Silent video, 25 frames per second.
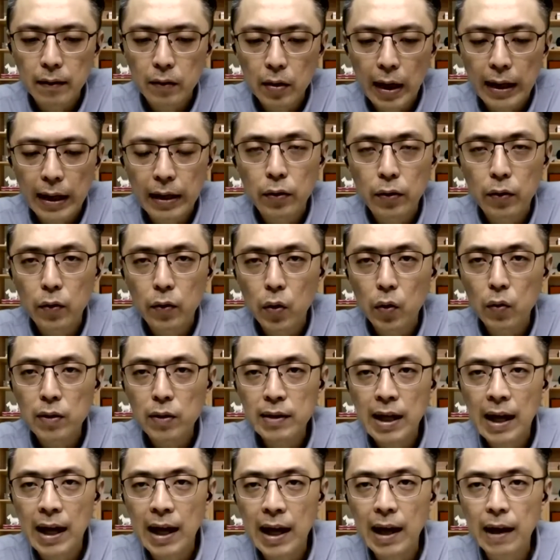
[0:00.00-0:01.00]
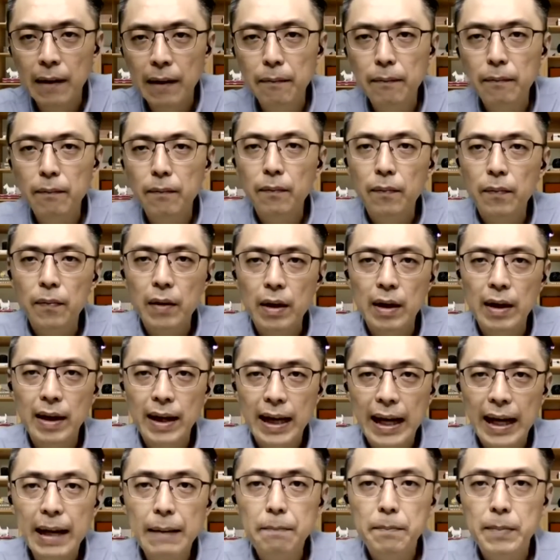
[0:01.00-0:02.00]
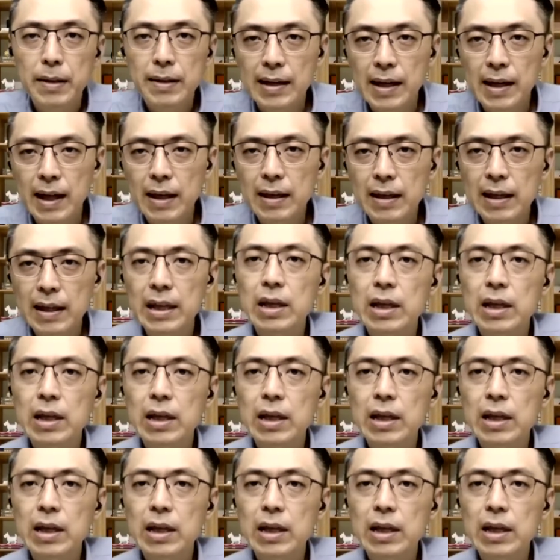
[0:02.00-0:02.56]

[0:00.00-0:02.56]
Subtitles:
at those time, 8%